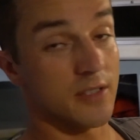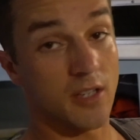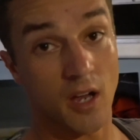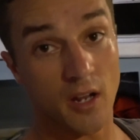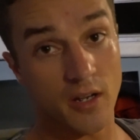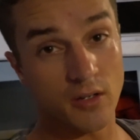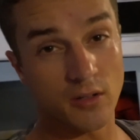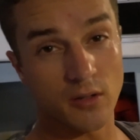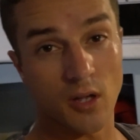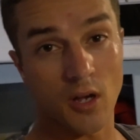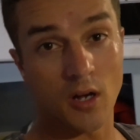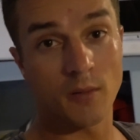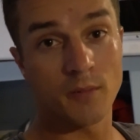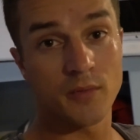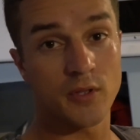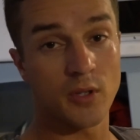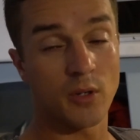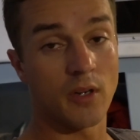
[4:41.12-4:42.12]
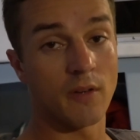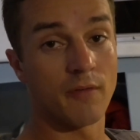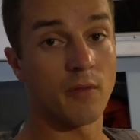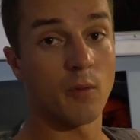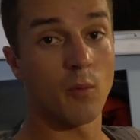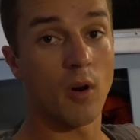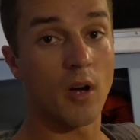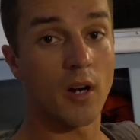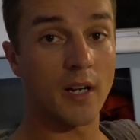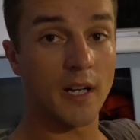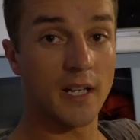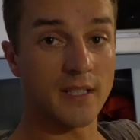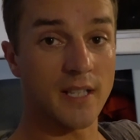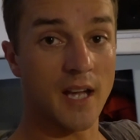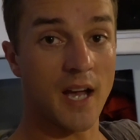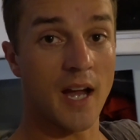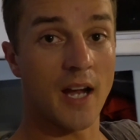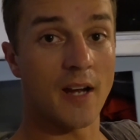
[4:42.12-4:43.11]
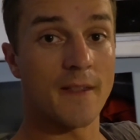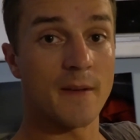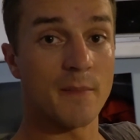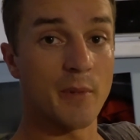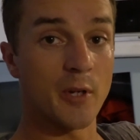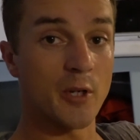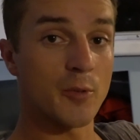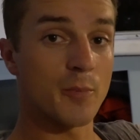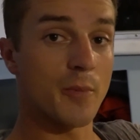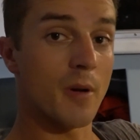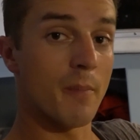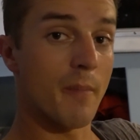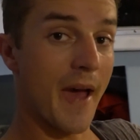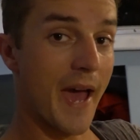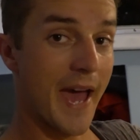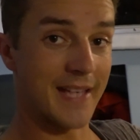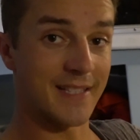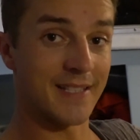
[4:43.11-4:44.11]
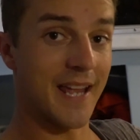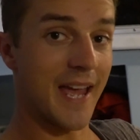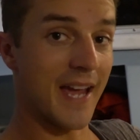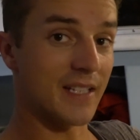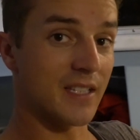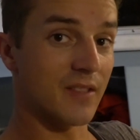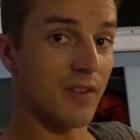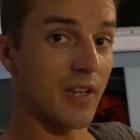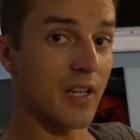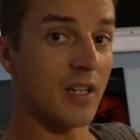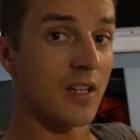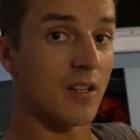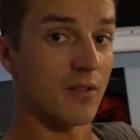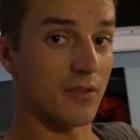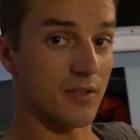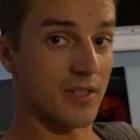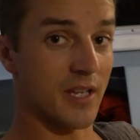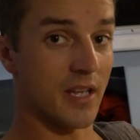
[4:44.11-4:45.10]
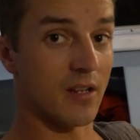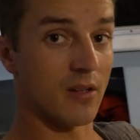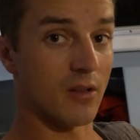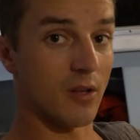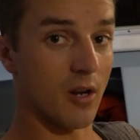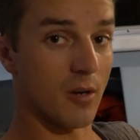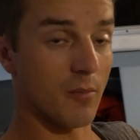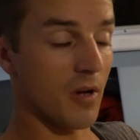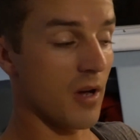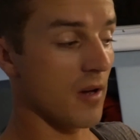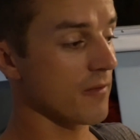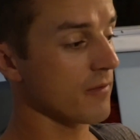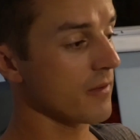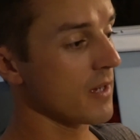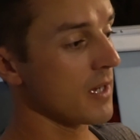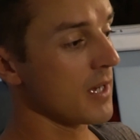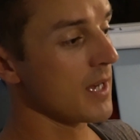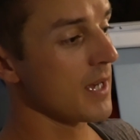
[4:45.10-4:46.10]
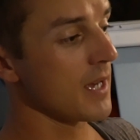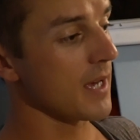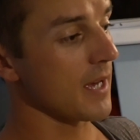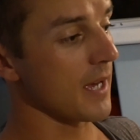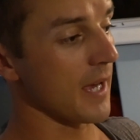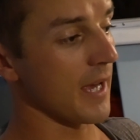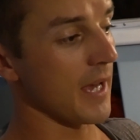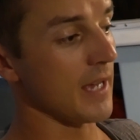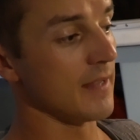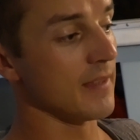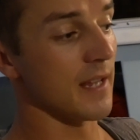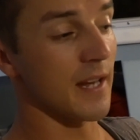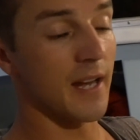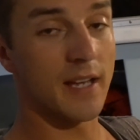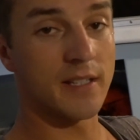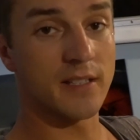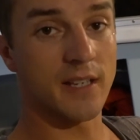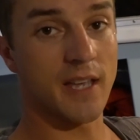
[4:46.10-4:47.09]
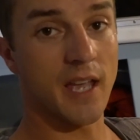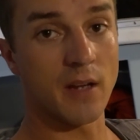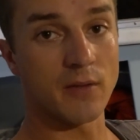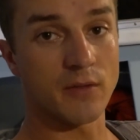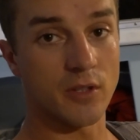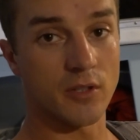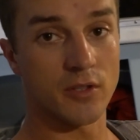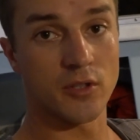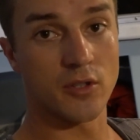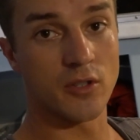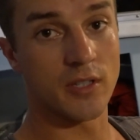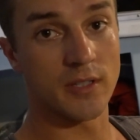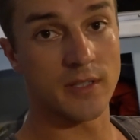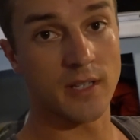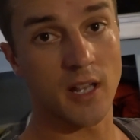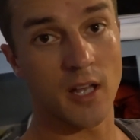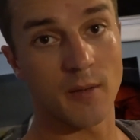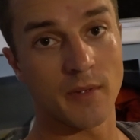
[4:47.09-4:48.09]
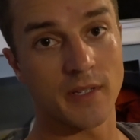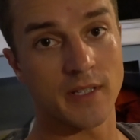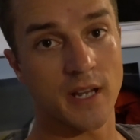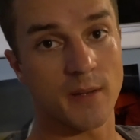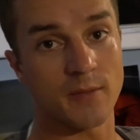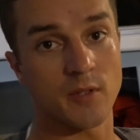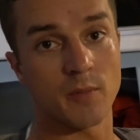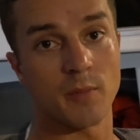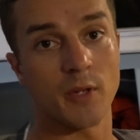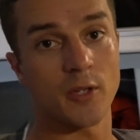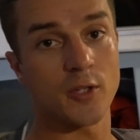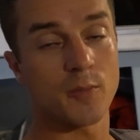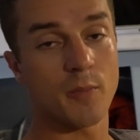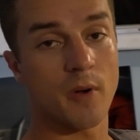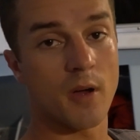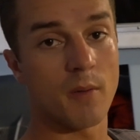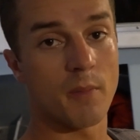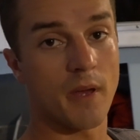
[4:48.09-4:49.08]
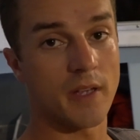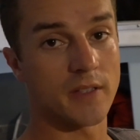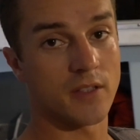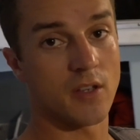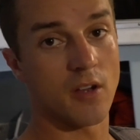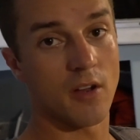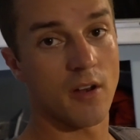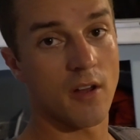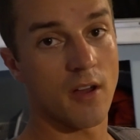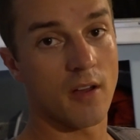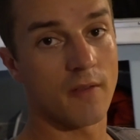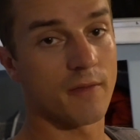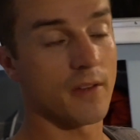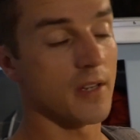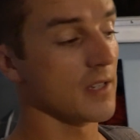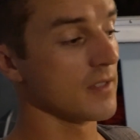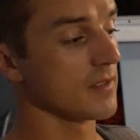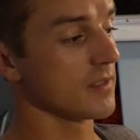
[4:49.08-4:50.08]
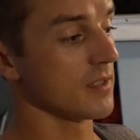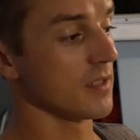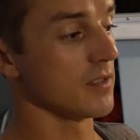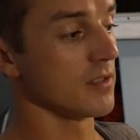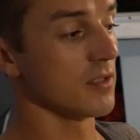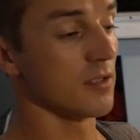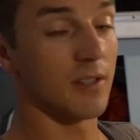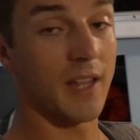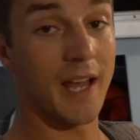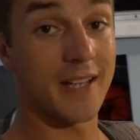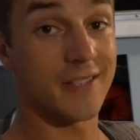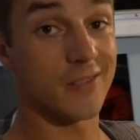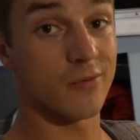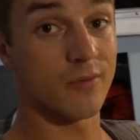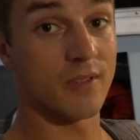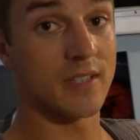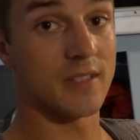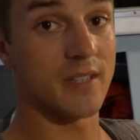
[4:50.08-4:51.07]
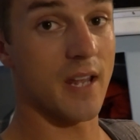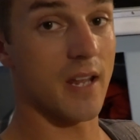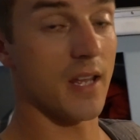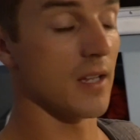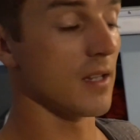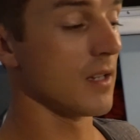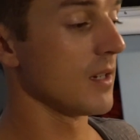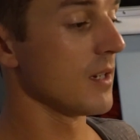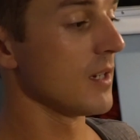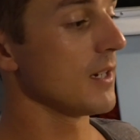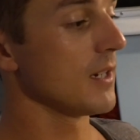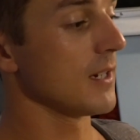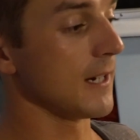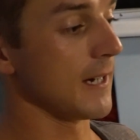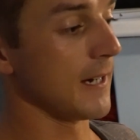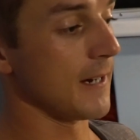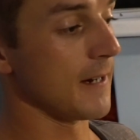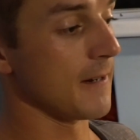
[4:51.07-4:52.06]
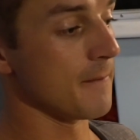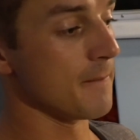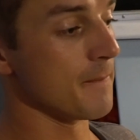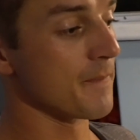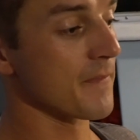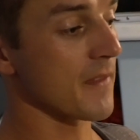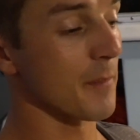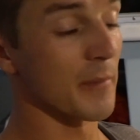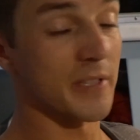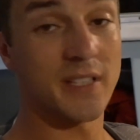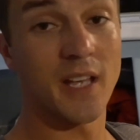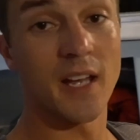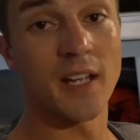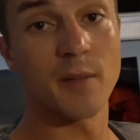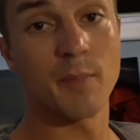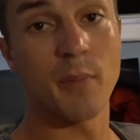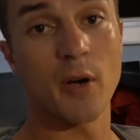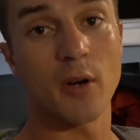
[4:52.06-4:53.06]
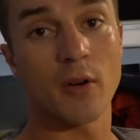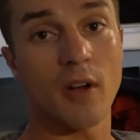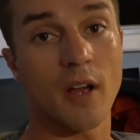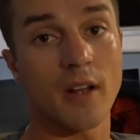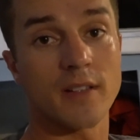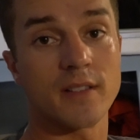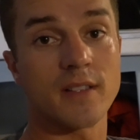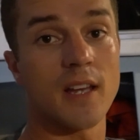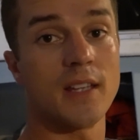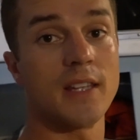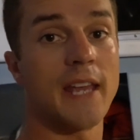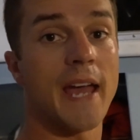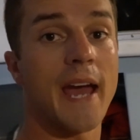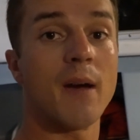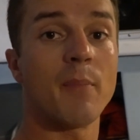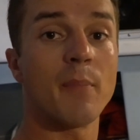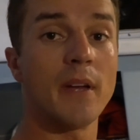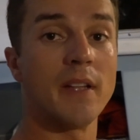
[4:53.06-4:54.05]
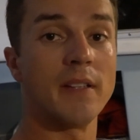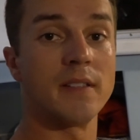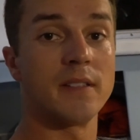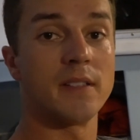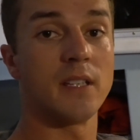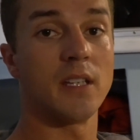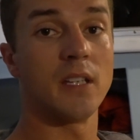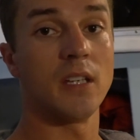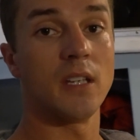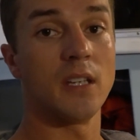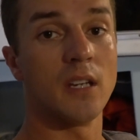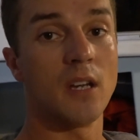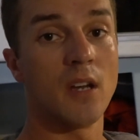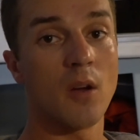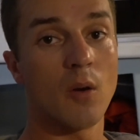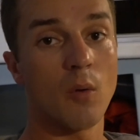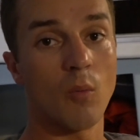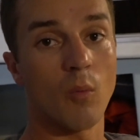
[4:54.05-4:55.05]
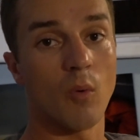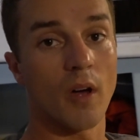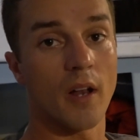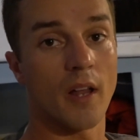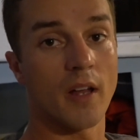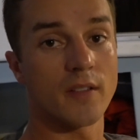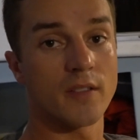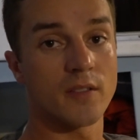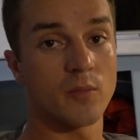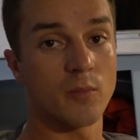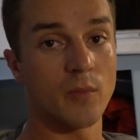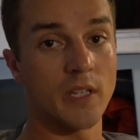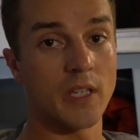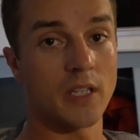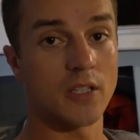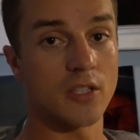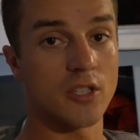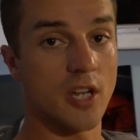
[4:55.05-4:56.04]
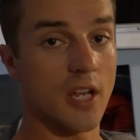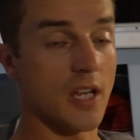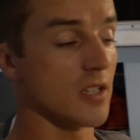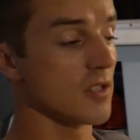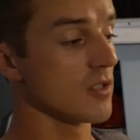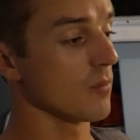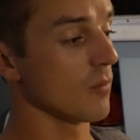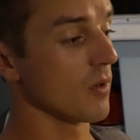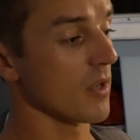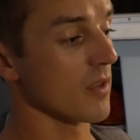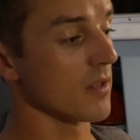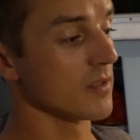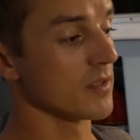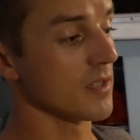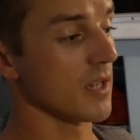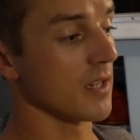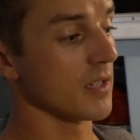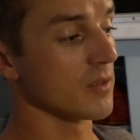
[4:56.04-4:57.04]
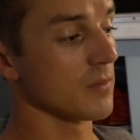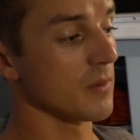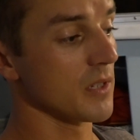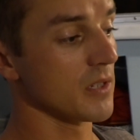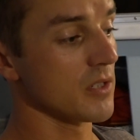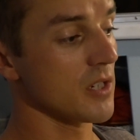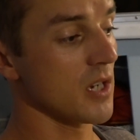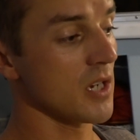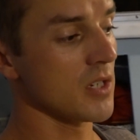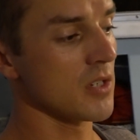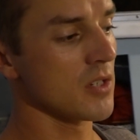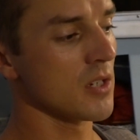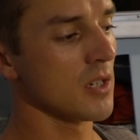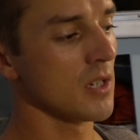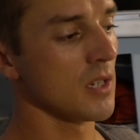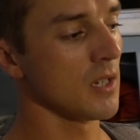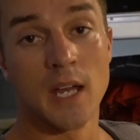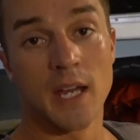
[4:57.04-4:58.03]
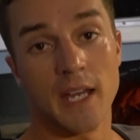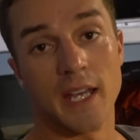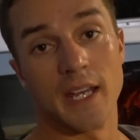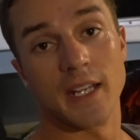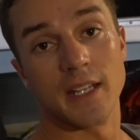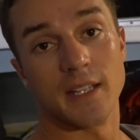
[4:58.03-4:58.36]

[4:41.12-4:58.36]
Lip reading: got an alarm, so if the water gets higher and the bilge pump hasn't activated, it'll set an alarm off. And then it has a counter, so you can tell how many times the bilge pump has gone off since you last reset it. I'm excited to poke around inside the app and see what else we can change and what other settings we can change. It